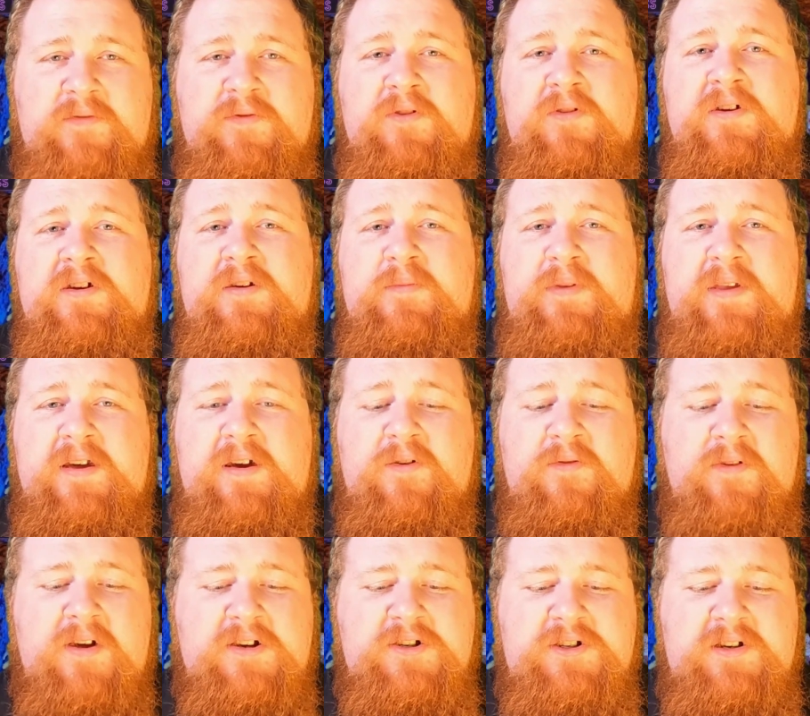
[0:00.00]
you're looking to play a
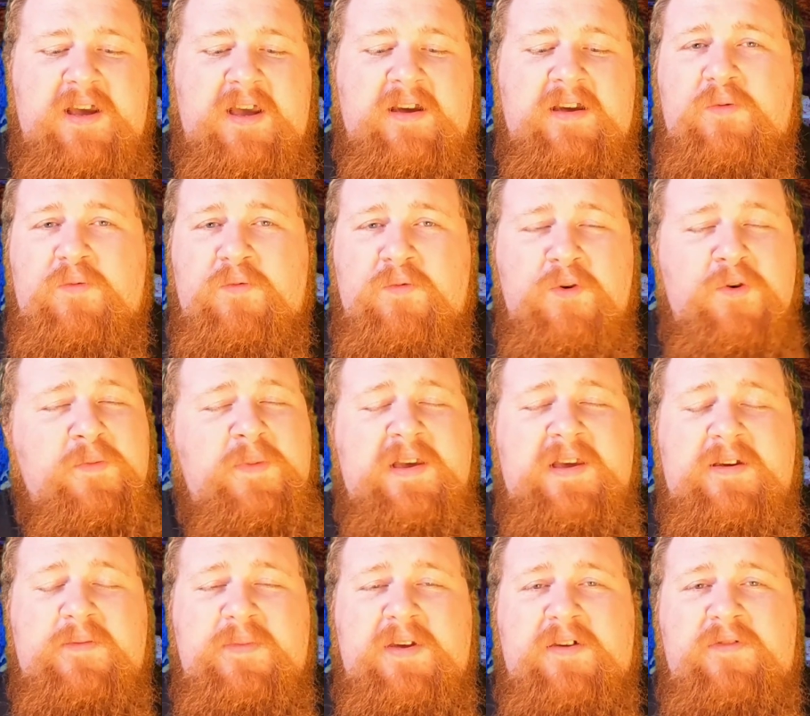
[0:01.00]
rush deck, Ruby
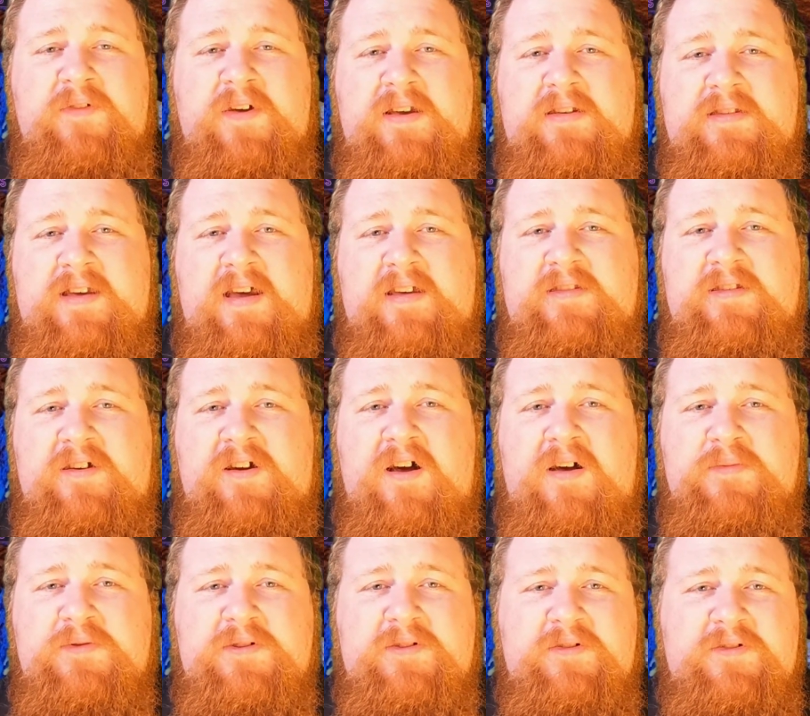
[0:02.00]
can be a fantastic
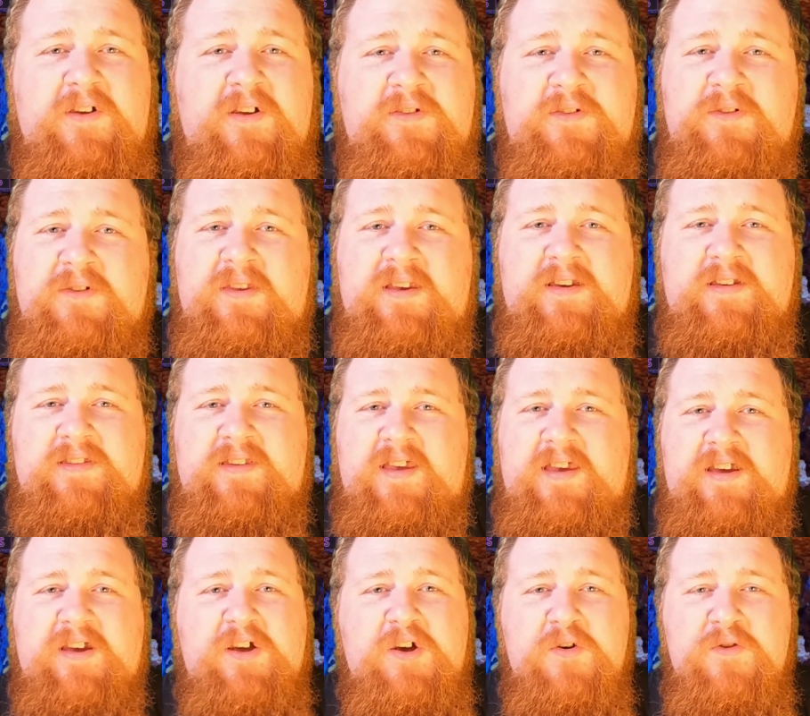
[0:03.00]
option. There's also things
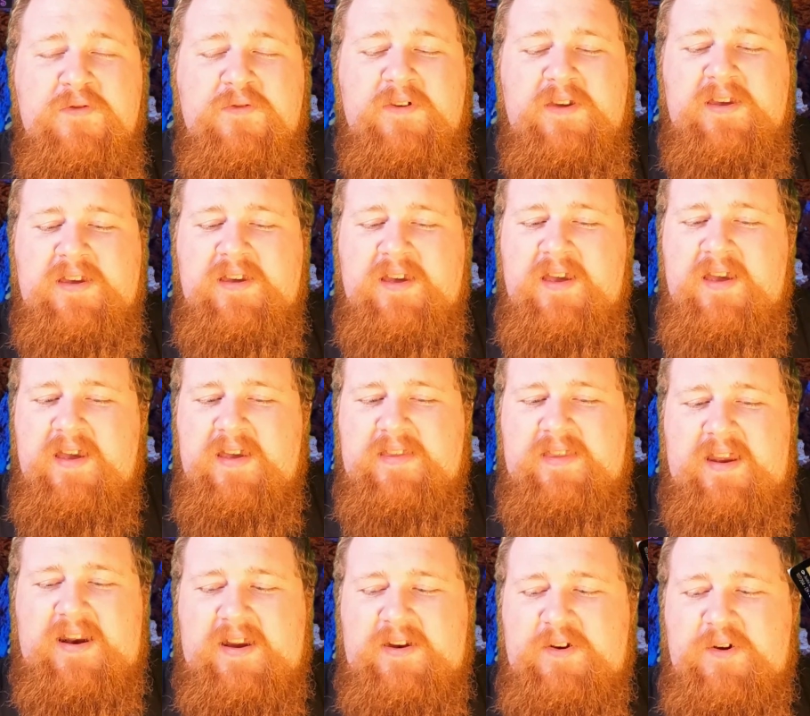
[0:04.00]
like Goofy
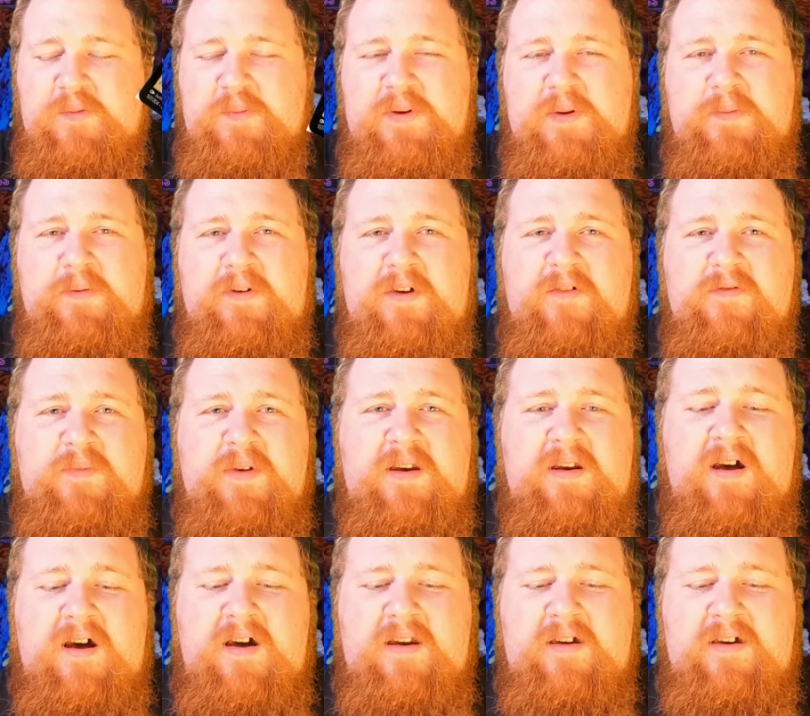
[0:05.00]
that I know people have been
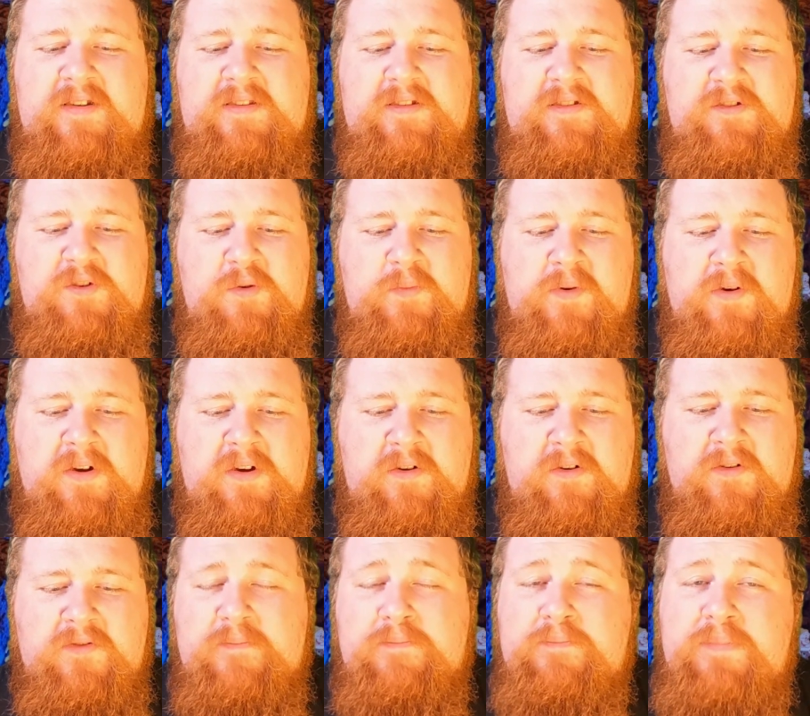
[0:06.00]
hot on, the Super
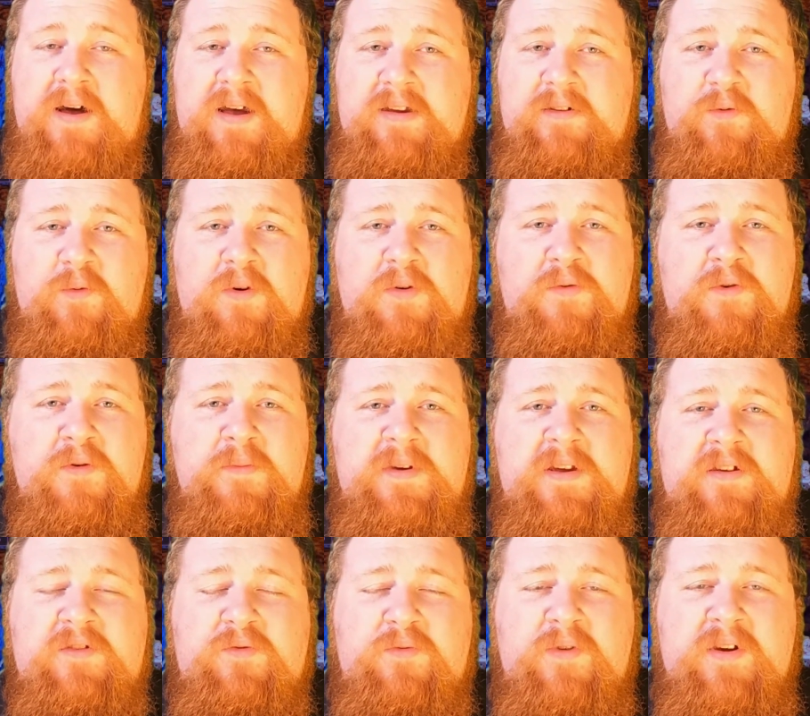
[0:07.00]
Goof. But what
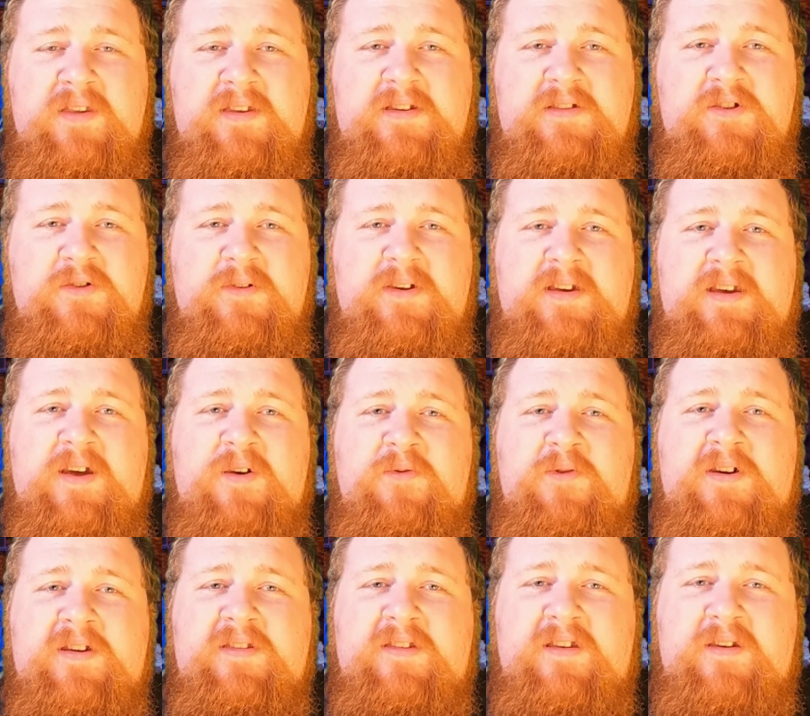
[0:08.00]
Ruby is really doing, and
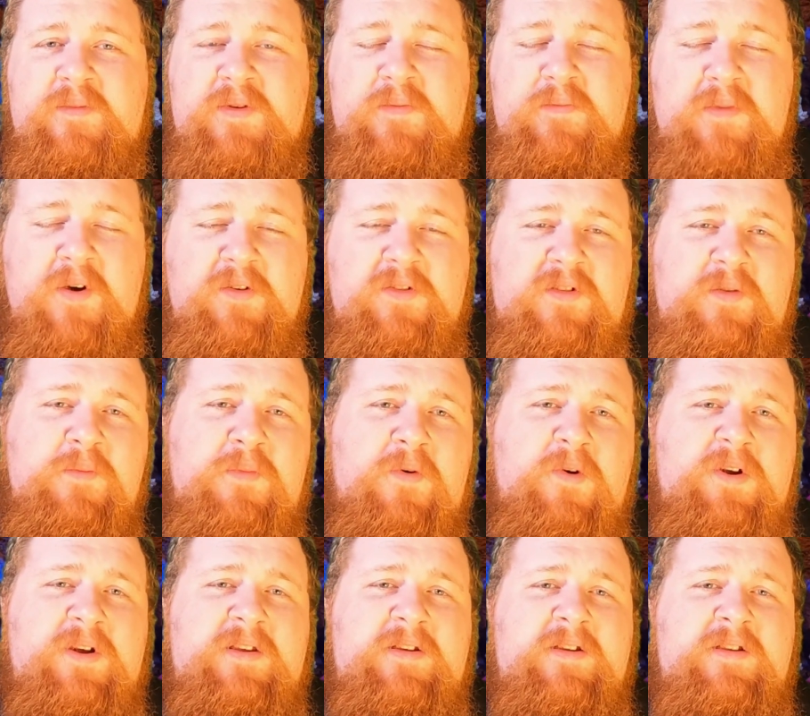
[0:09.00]
what is going to be most
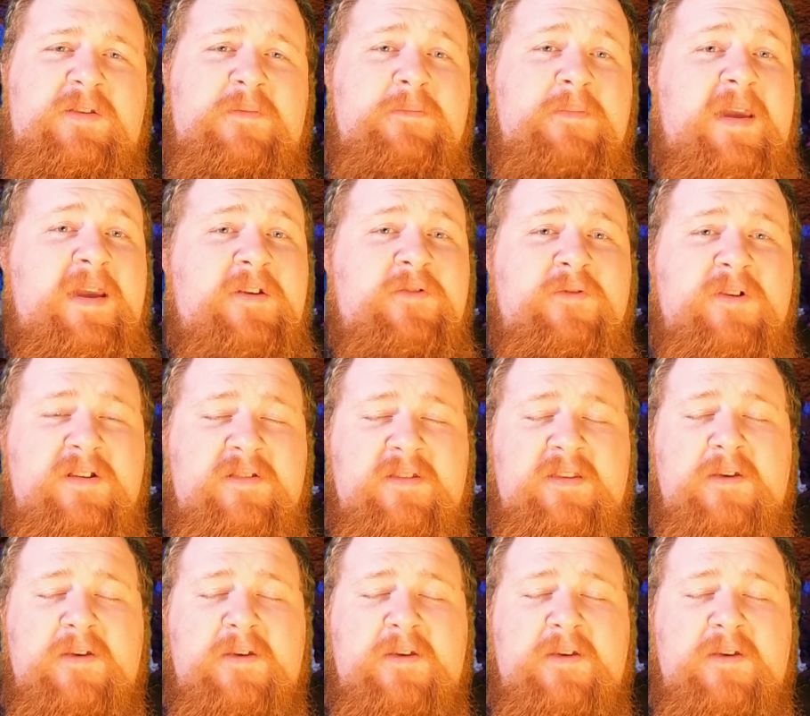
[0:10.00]
important, and the main reason